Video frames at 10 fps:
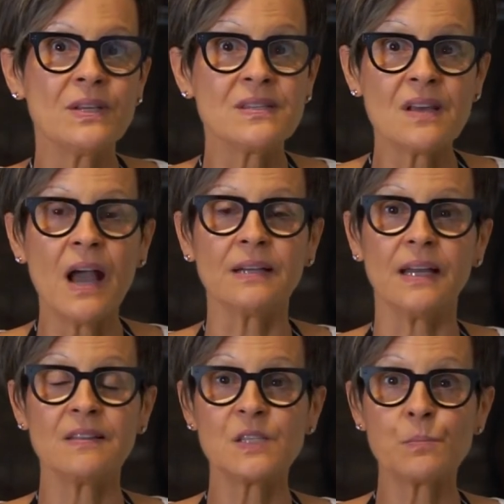inside,
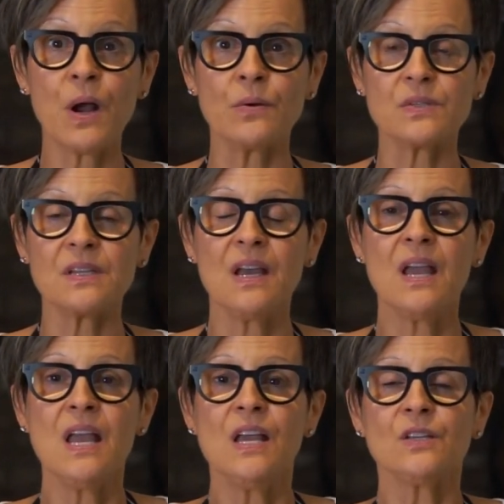like the sprouts.
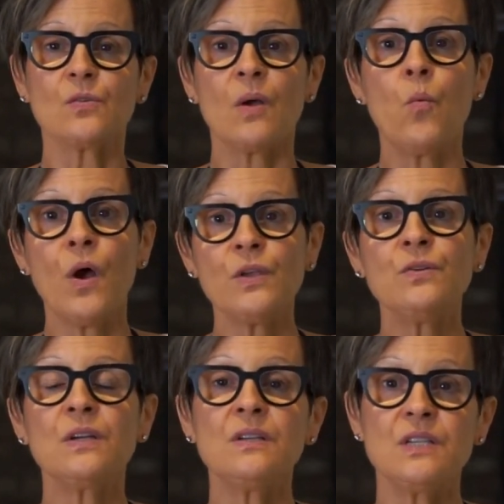So I want
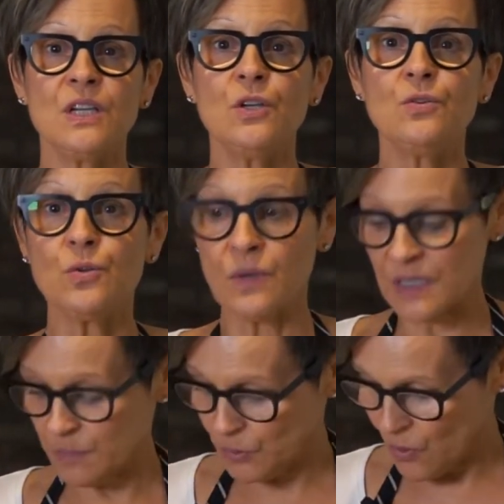you to continue to
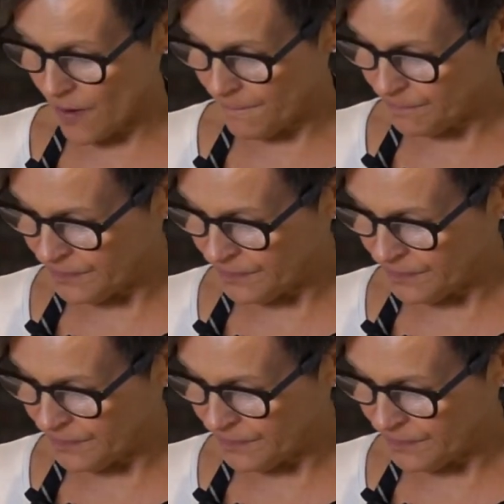explore.